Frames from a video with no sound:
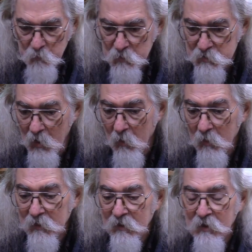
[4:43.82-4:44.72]

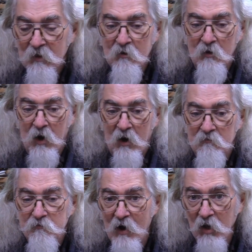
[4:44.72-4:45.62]
So
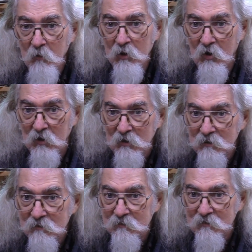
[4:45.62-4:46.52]
follow
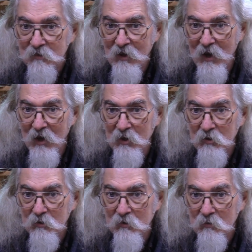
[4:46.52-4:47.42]
along,
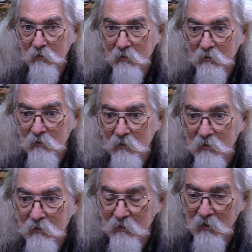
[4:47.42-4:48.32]
and
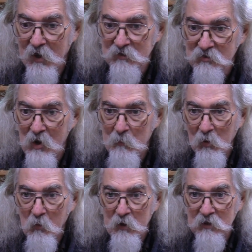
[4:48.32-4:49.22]
the next
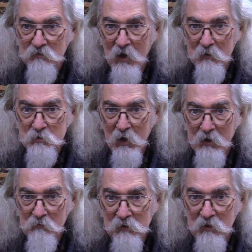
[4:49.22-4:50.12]
couple of weeks I'll try
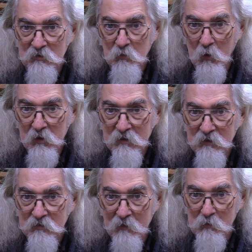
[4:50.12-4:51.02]
and release one of
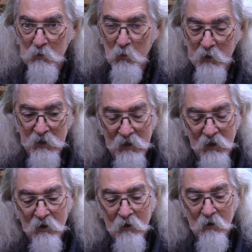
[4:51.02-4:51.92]
these every
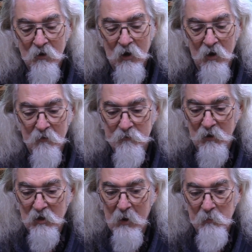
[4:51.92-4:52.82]
week
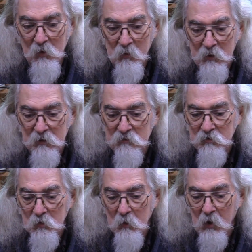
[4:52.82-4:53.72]
for a couple of weeks,
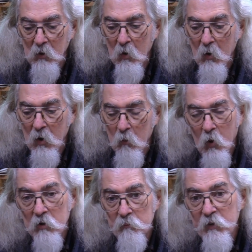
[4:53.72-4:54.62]
doing
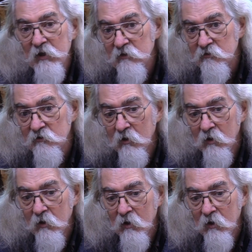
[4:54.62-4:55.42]
one piece